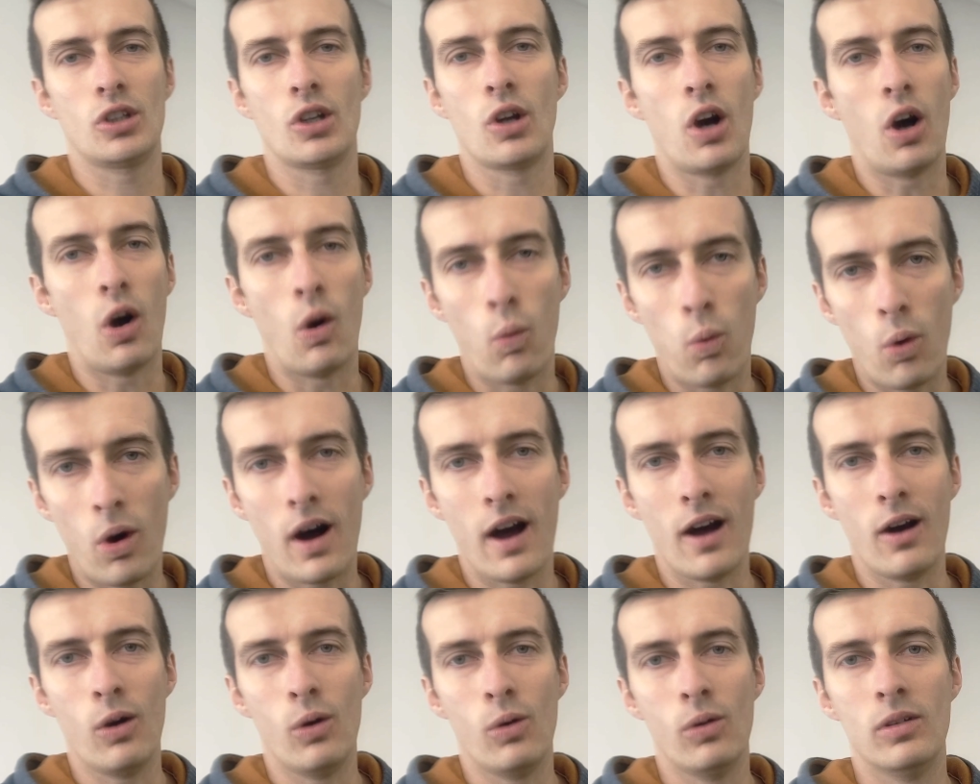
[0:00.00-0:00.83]
a
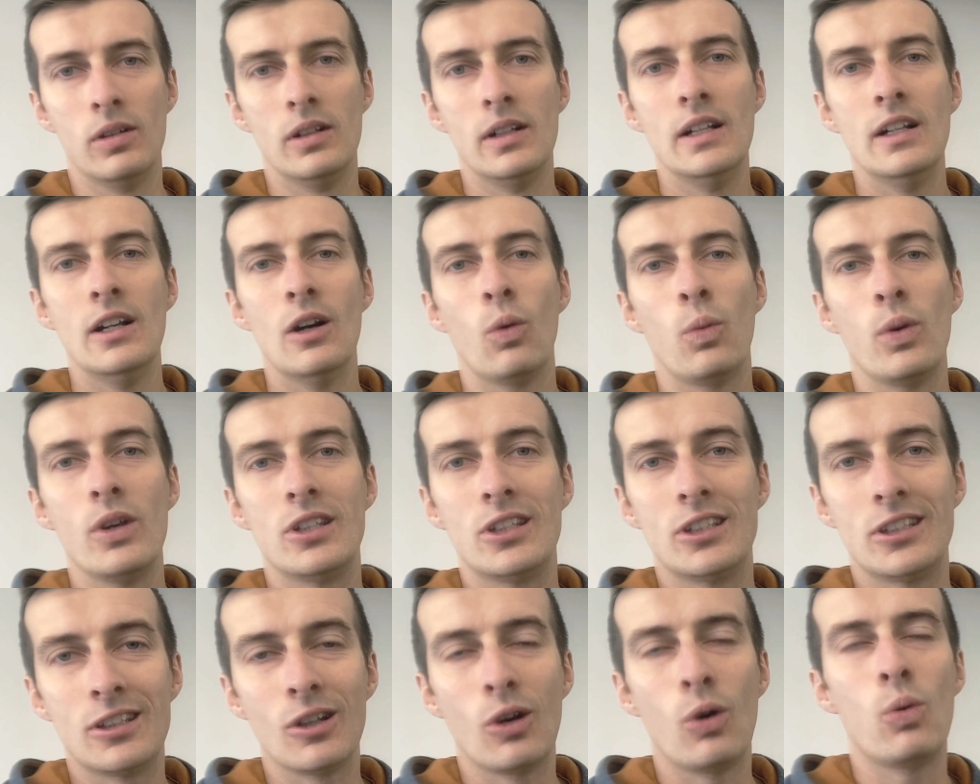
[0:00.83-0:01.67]
while, we
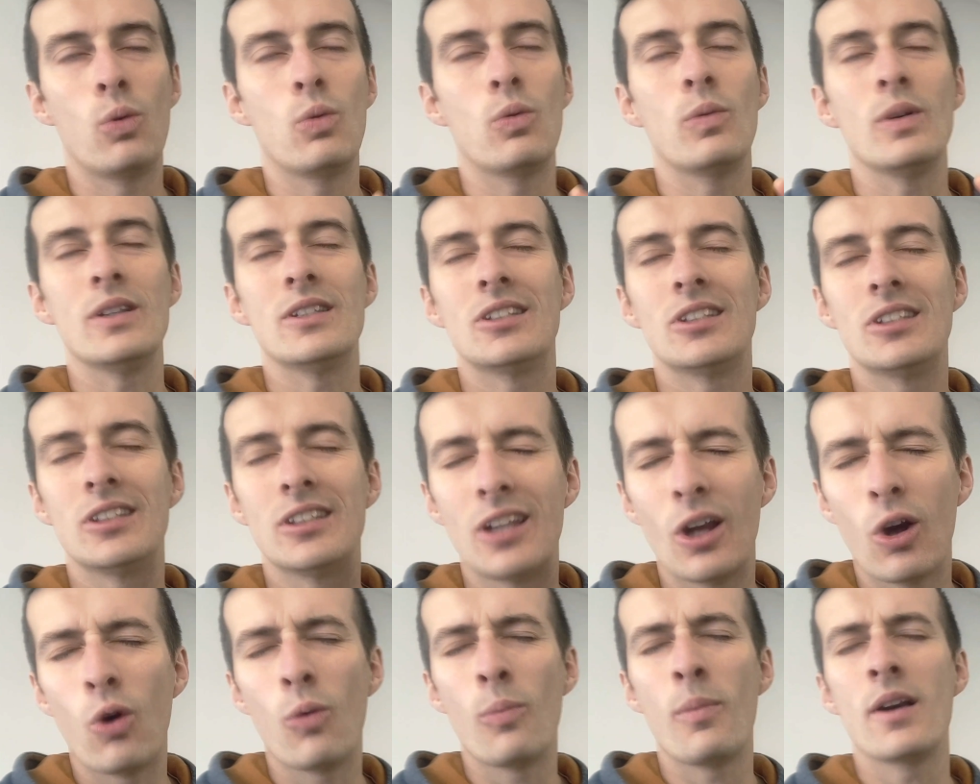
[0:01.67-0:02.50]

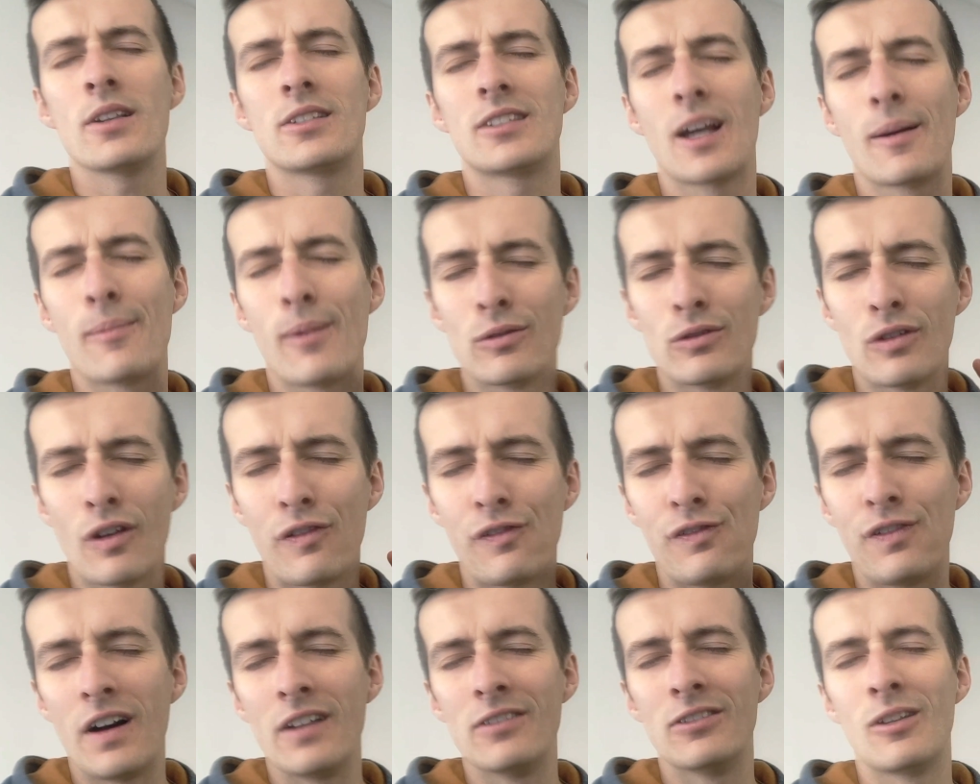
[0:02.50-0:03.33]
still mess up on the
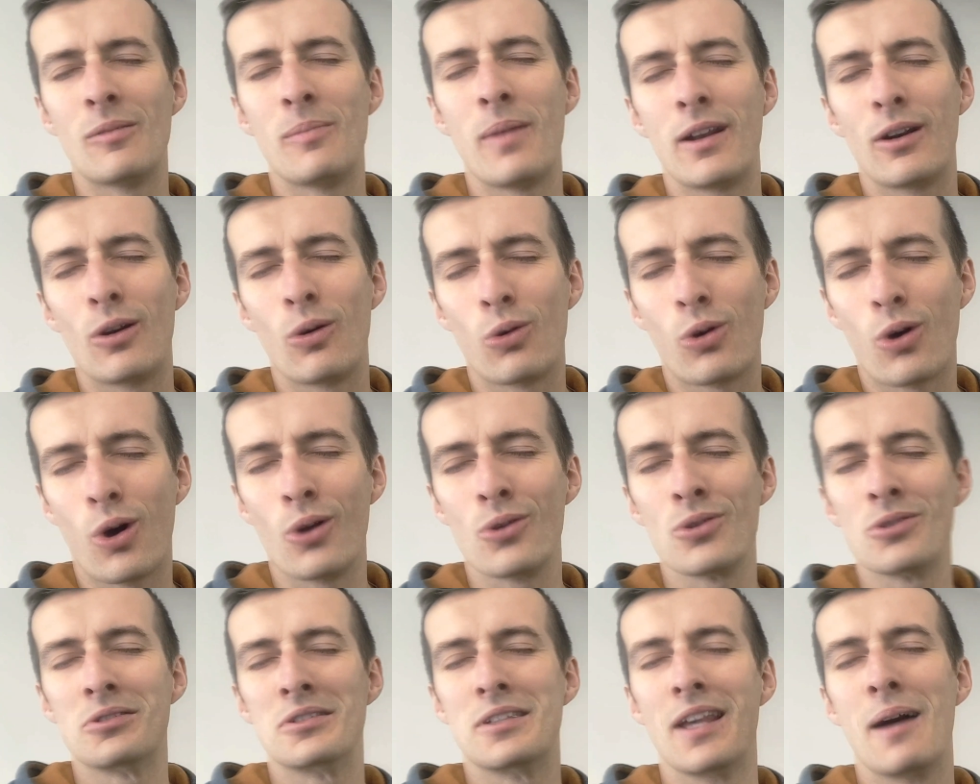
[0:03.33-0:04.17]
fundamental
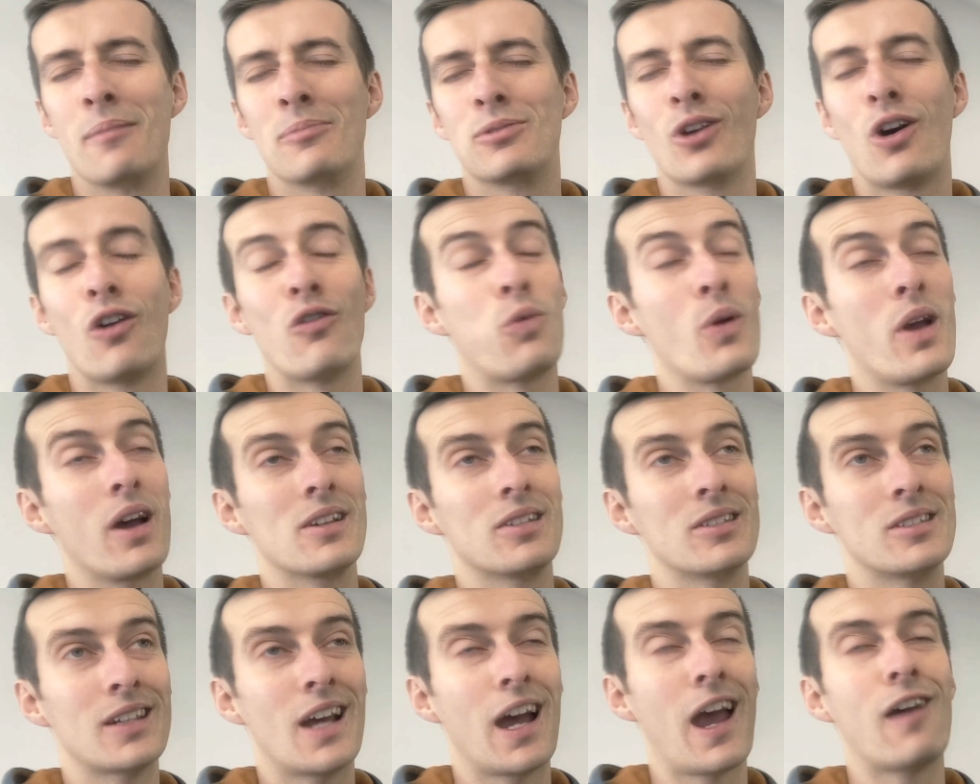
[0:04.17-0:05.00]
concept of we are
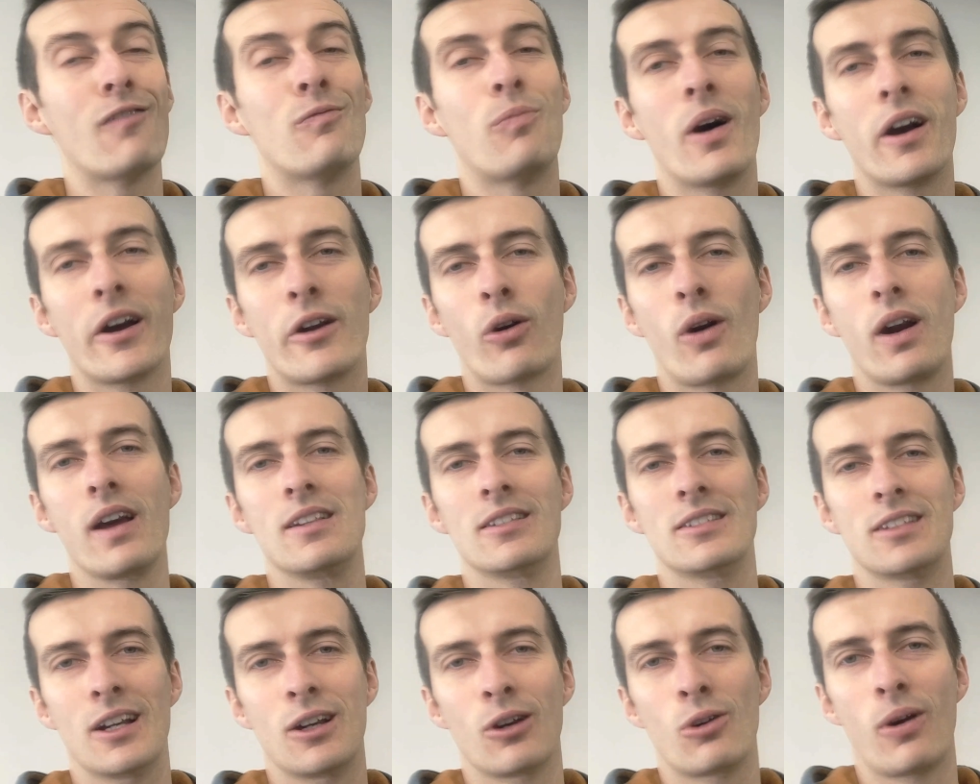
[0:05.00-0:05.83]
saved by
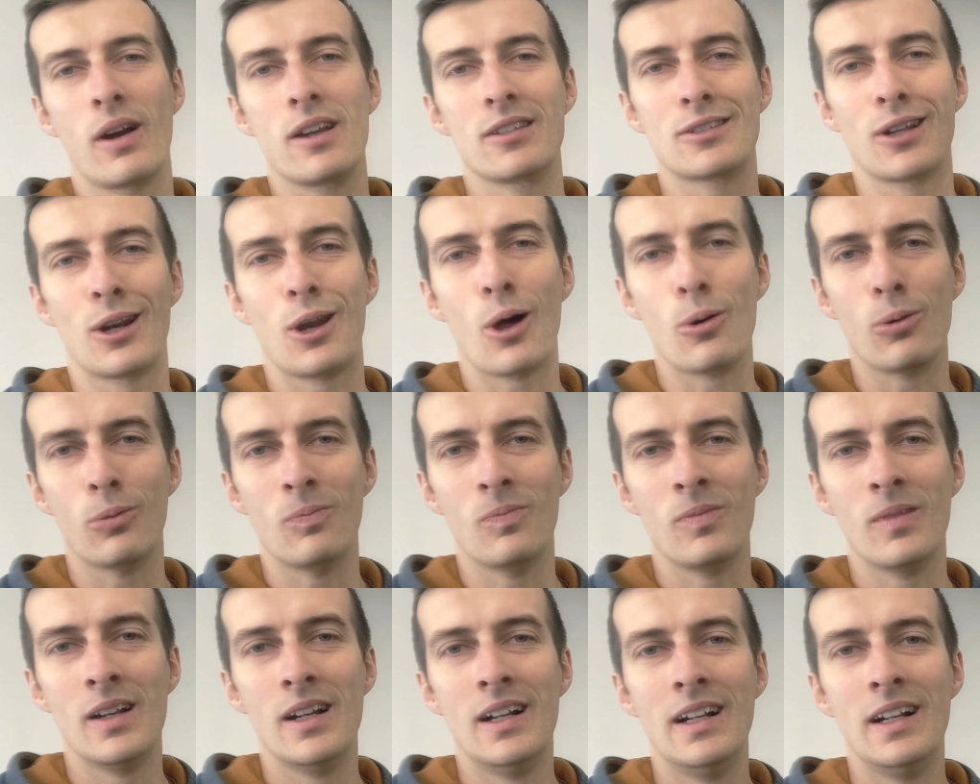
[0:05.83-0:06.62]
grace and grace alone.